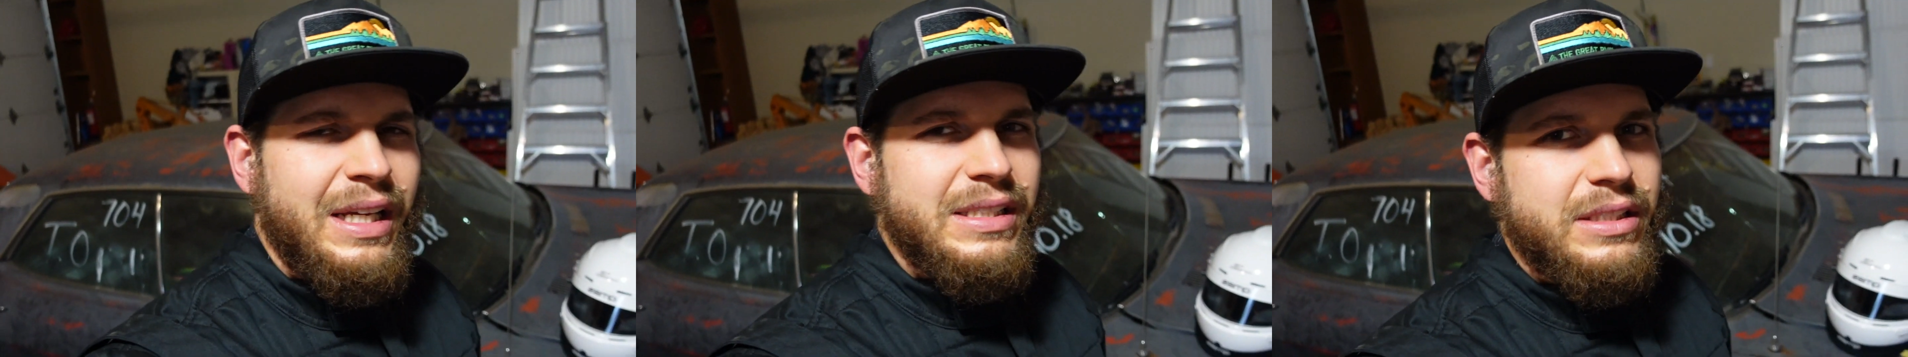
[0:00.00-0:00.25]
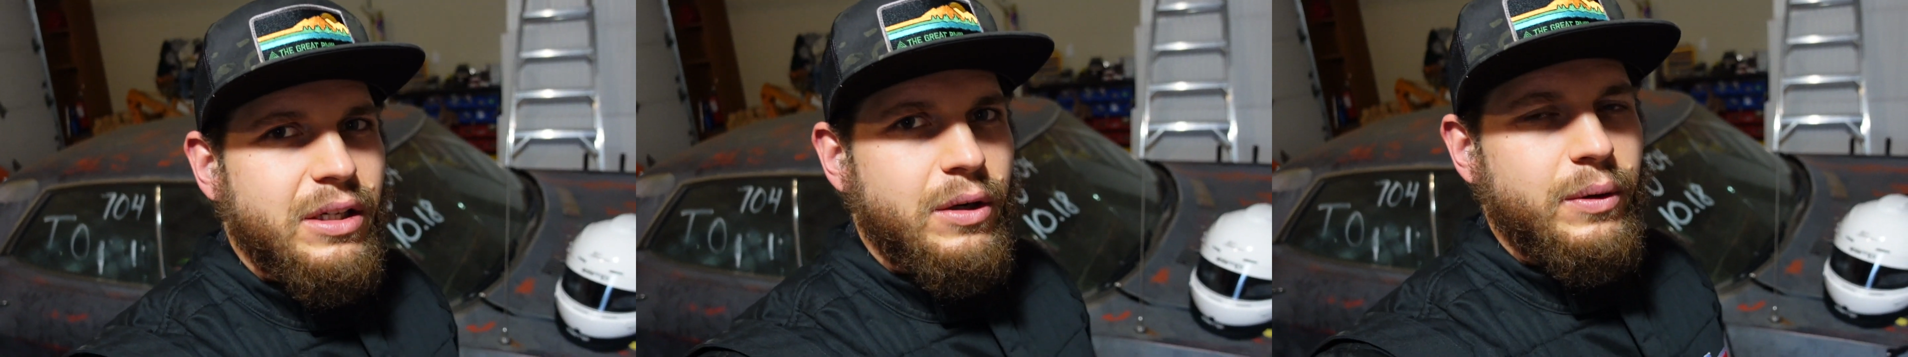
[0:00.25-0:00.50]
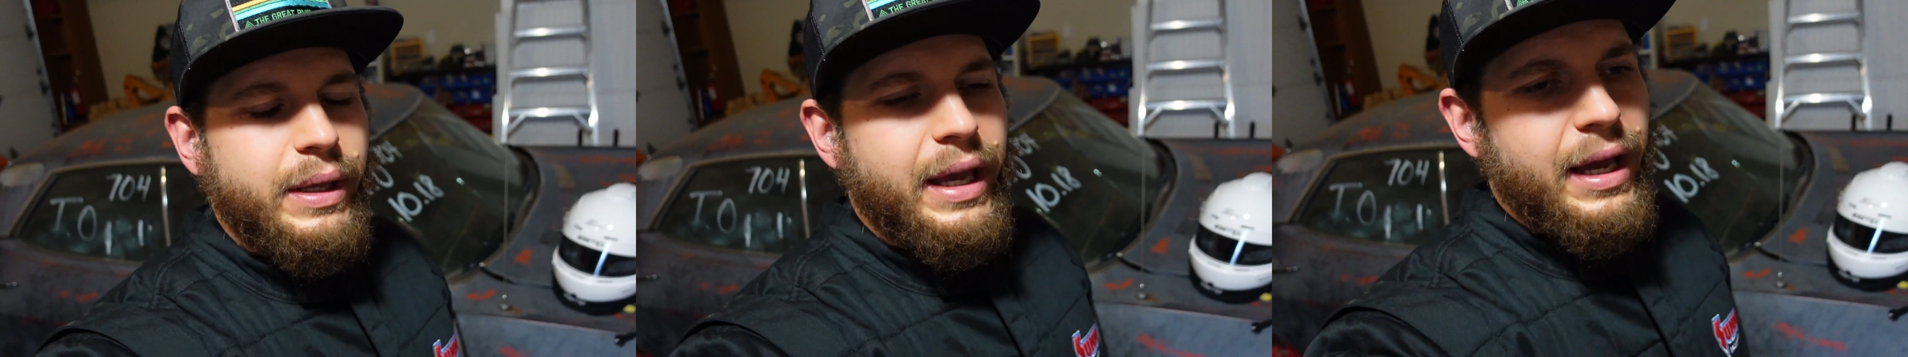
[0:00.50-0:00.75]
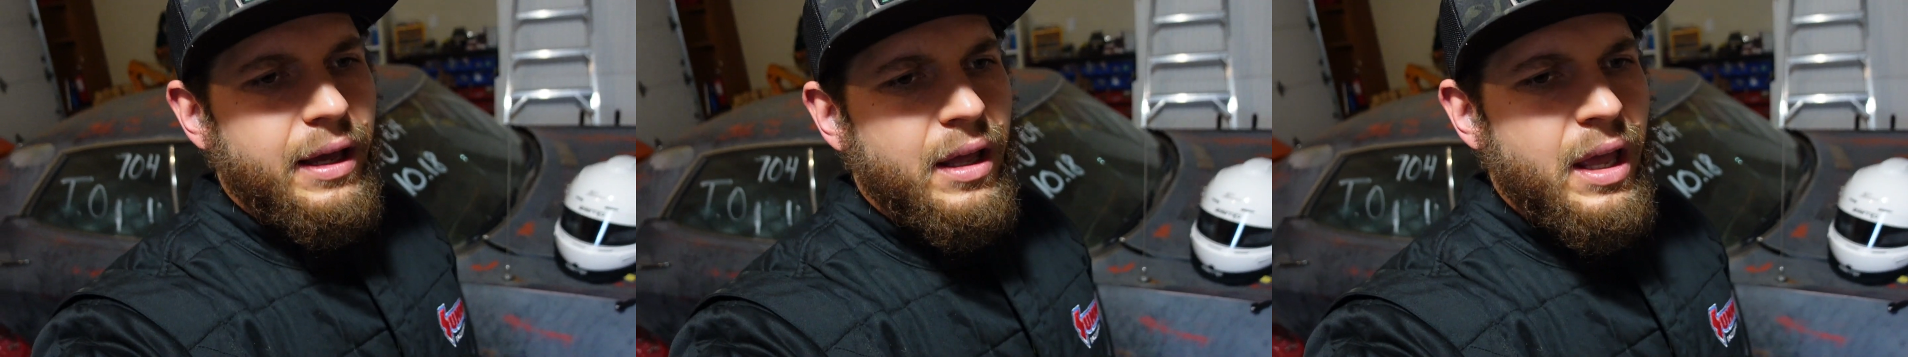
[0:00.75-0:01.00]
So
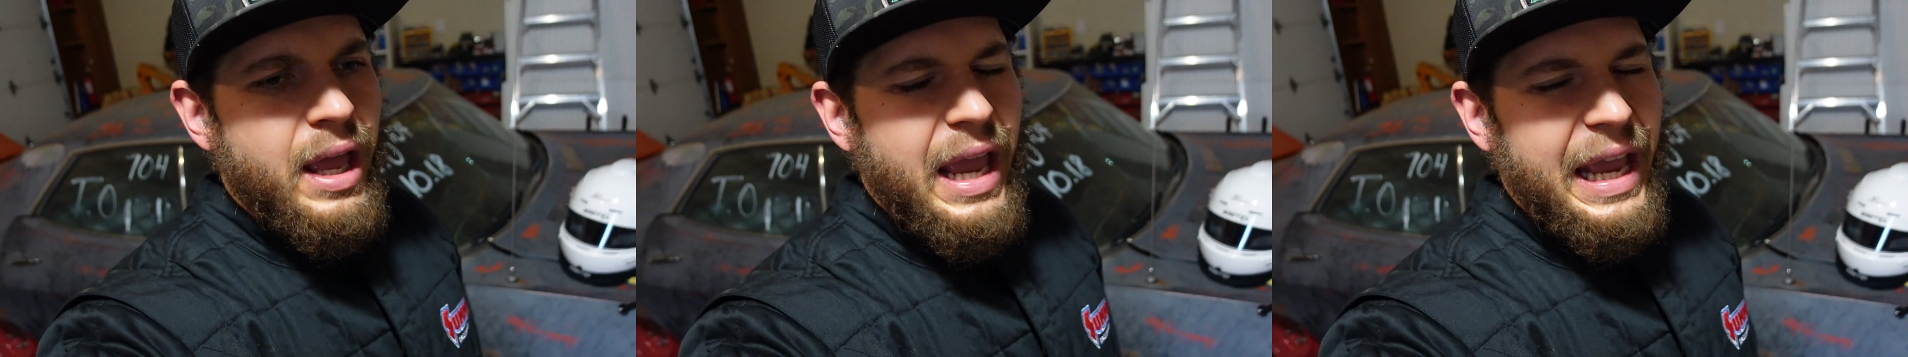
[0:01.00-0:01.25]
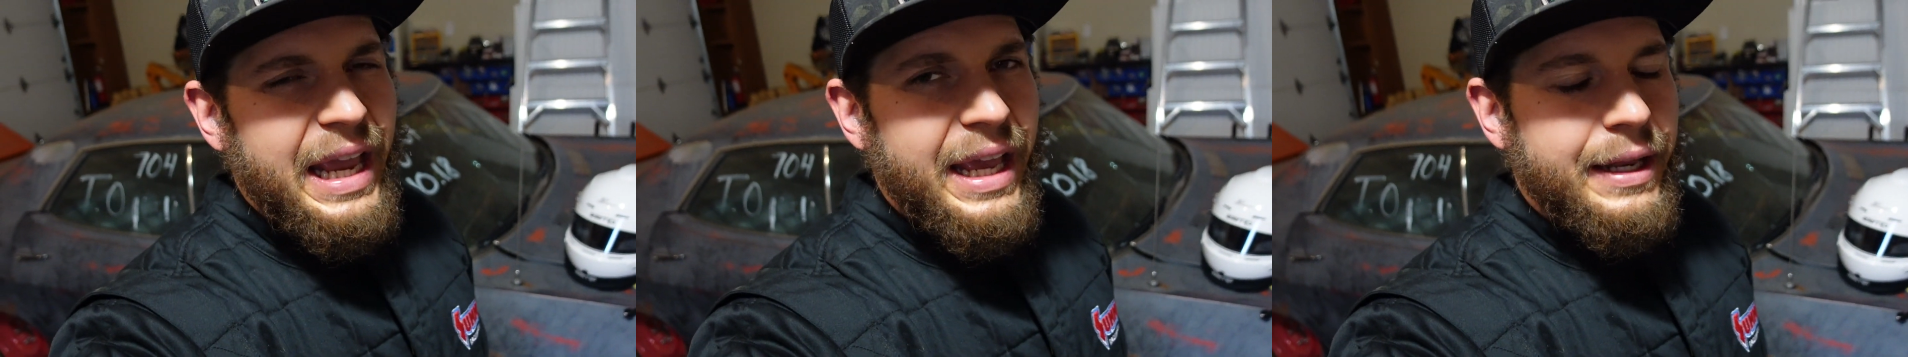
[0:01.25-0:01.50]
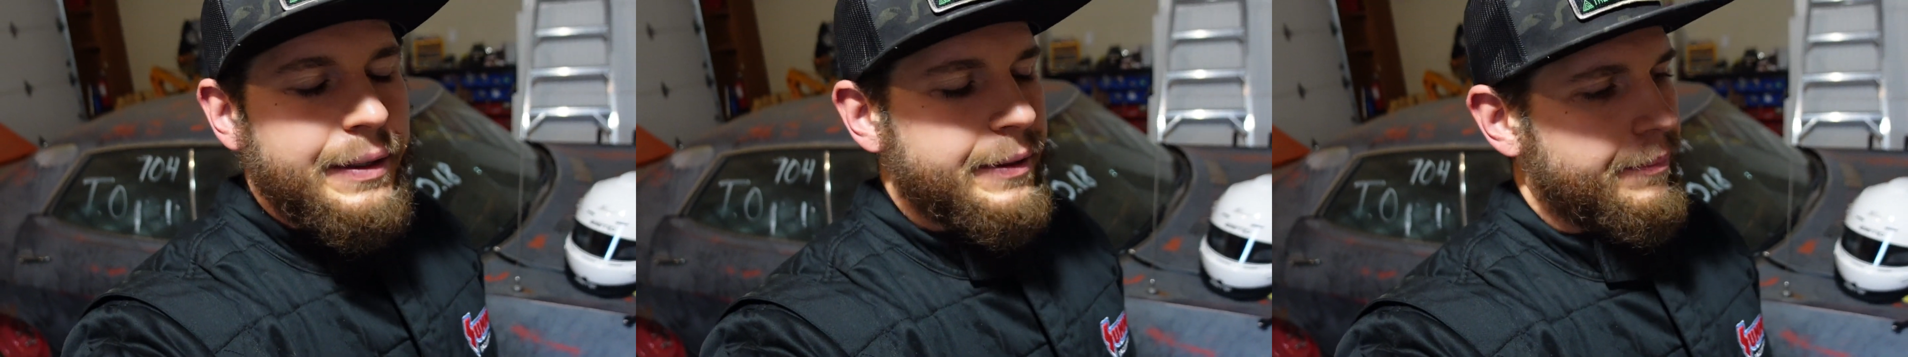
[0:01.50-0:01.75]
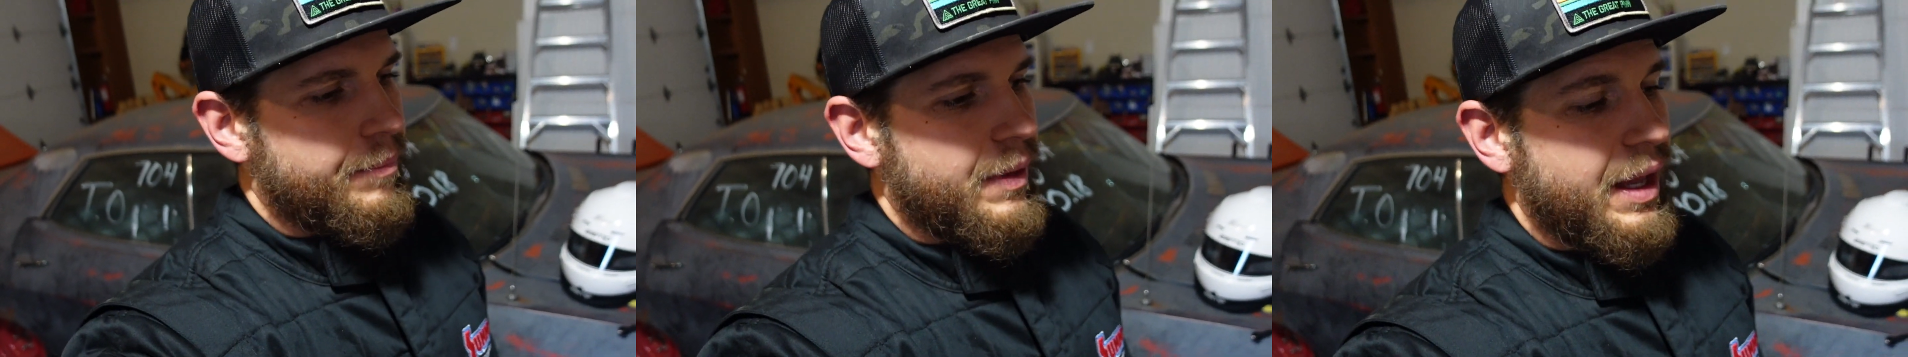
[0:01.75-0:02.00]
yeah, and
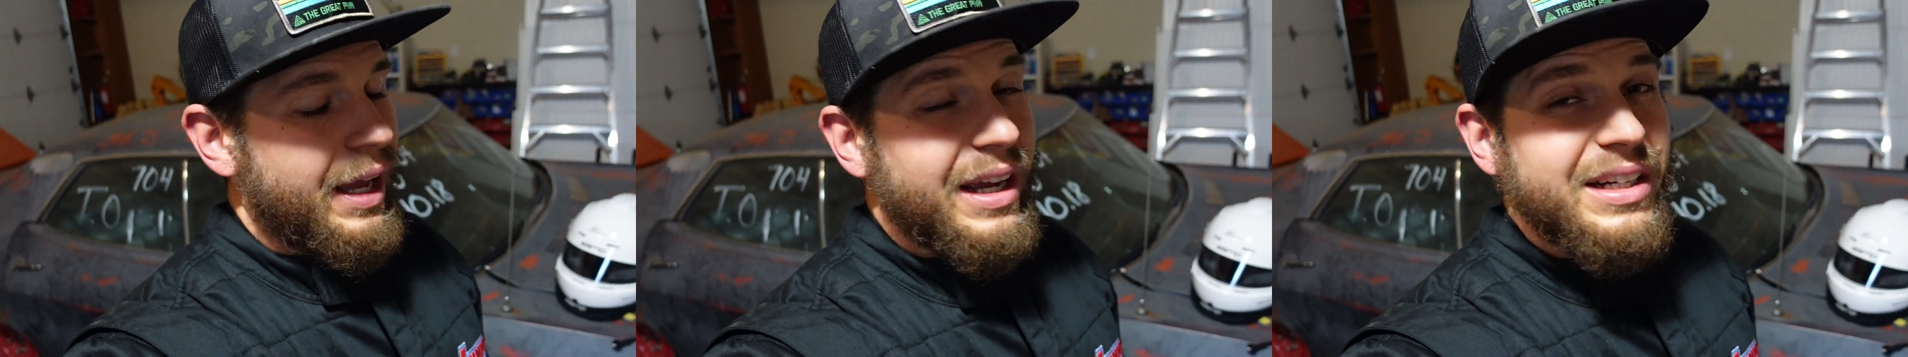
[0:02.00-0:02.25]
I